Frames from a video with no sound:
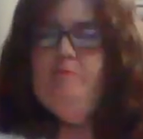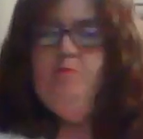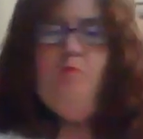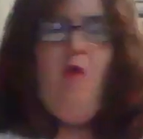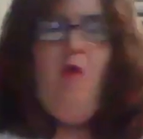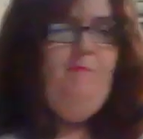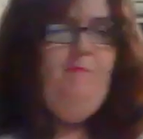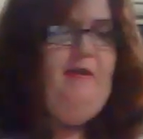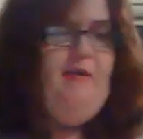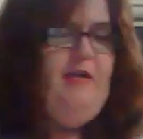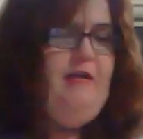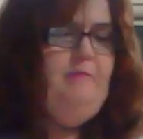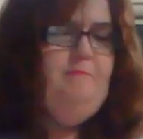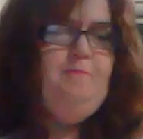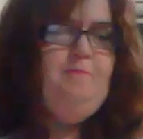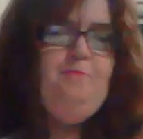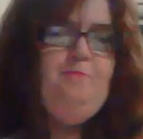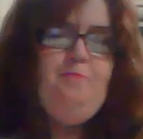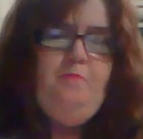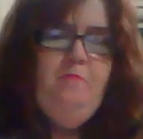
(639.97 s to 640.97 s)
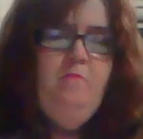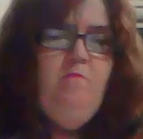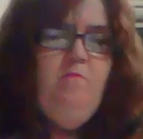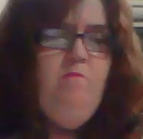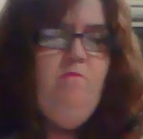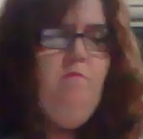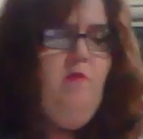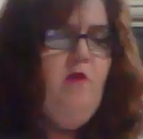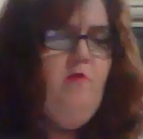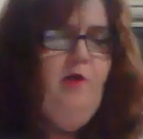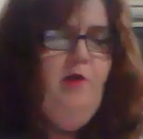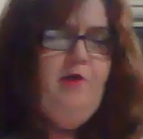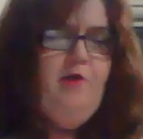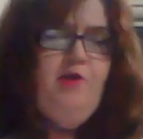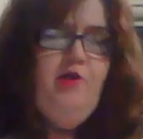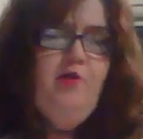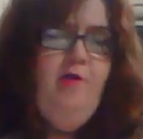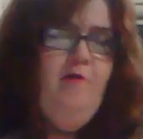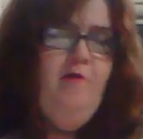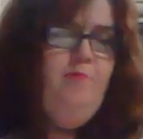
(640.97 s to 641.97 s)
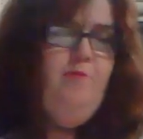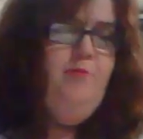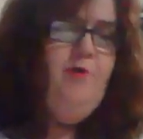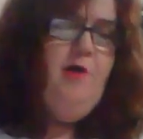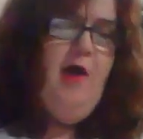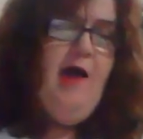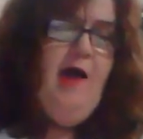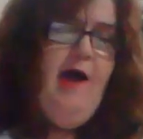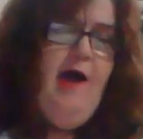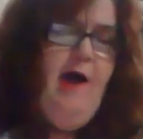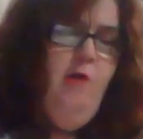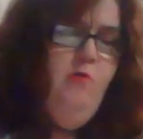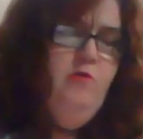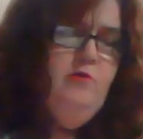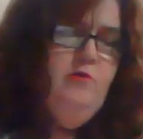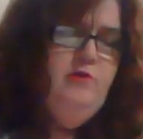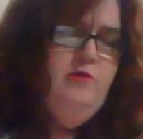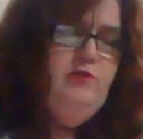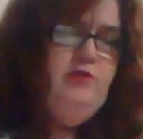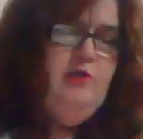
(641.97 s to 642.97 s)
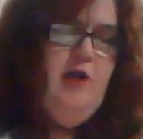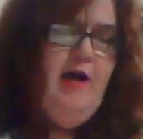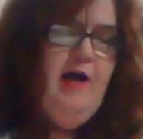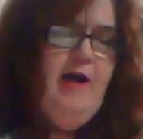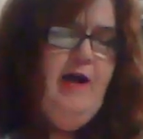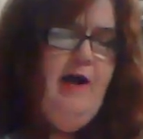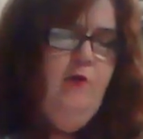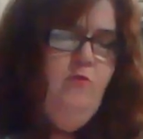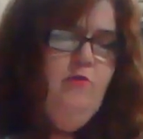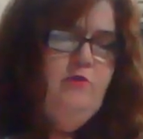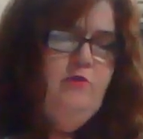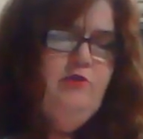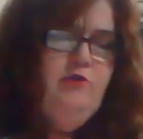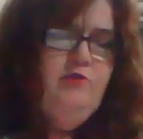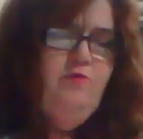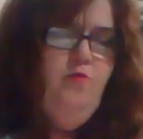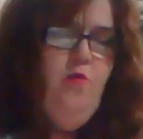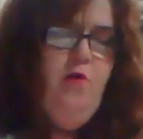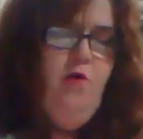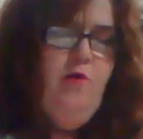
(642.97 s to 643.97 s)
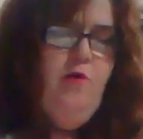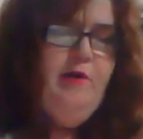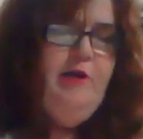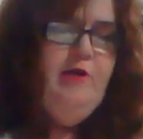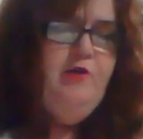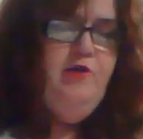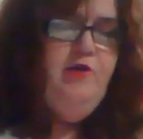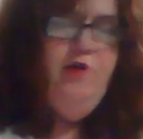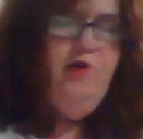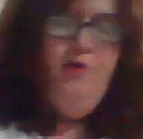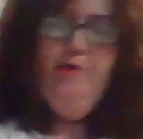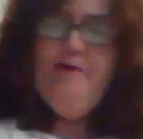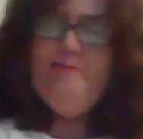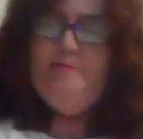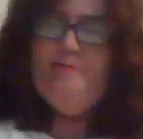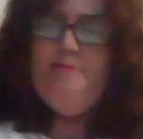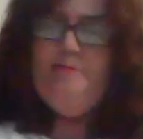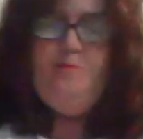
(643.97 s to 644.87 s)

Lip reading: I mean, like you have put hours and hours of work into it,